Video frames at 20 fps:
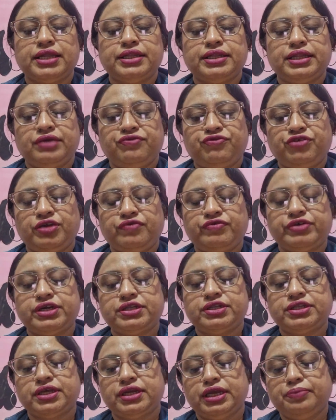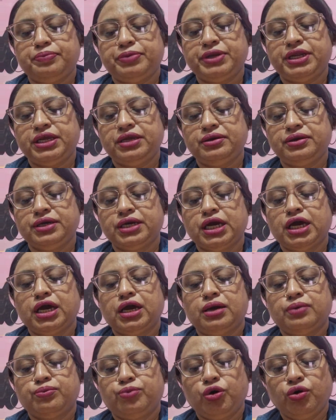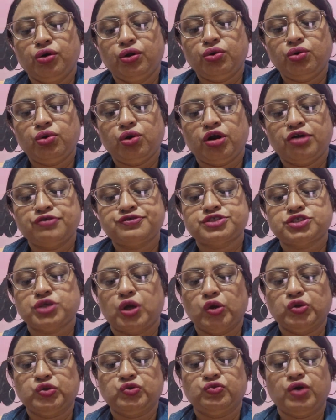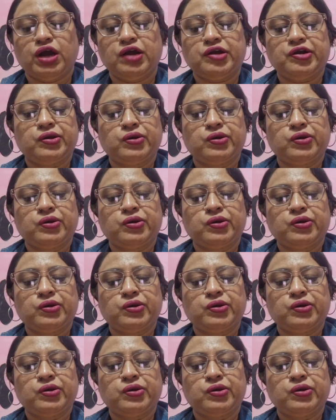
They favored the neighboring borough of Southwark,